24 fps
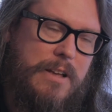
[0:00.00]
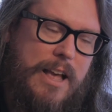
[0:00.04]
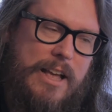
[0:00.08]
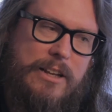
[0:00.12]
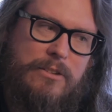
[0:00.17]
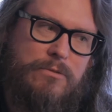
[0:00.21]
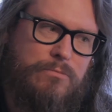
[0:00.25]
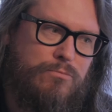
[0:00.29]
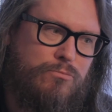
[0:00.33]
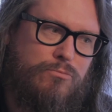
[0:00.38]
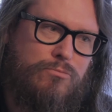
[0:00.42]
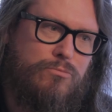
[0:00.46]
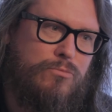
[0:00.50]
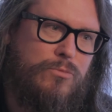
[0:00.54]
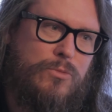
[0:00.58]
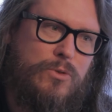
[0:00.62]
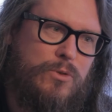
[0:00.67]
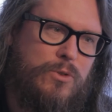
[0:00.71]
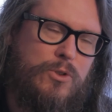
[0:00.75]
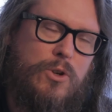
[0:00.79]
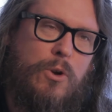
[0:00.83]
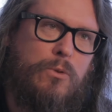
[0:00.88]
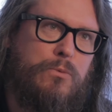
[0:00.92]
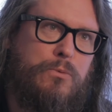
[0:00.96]
and
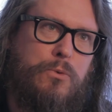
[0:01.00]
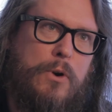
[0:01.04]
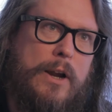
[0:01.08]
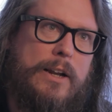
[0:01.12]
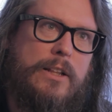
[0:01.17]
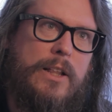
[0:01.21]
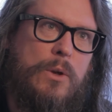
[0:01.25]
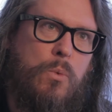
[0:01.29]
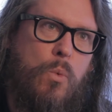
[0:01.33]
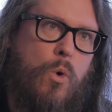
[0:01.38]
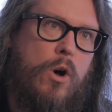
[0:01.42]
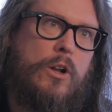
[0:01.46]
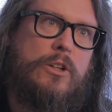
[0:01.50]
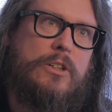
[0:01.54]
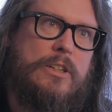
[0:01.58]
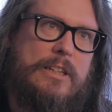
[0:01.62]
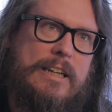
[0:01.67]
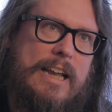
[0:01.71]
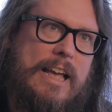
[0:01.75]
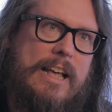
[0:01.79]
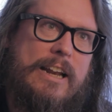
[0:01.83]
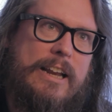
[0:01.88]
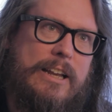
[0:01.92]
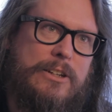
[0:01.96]
don't frankly want
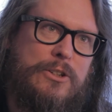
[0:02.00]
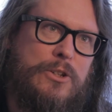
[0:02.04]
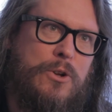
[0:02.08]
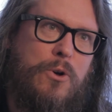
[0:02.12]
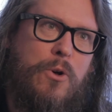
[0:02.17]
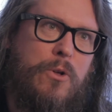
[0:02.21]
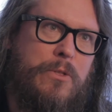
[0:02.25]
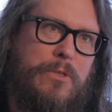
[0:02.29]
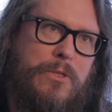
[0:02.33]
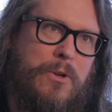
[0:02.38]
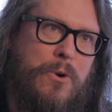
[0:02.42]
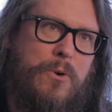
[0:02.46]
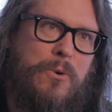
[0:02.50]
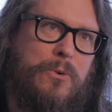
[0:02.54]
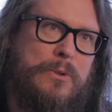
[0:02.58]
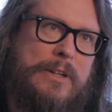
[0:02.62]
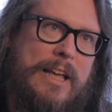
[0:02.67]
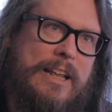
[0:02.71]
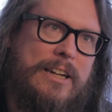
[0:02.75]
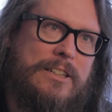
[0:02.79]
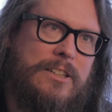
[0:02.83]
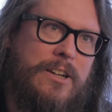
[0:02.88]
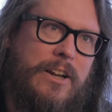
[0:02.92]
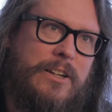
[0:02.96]
to get into the whole
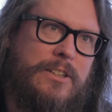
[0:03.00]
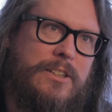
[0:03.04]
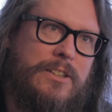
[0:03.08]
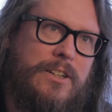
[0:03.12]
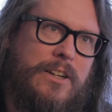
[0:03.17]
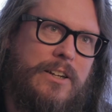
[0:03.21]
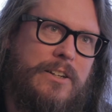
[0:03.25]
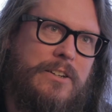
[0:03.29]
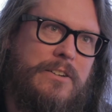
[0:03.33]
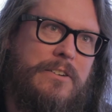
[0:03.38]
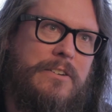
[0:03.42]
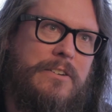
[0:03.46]
data science side.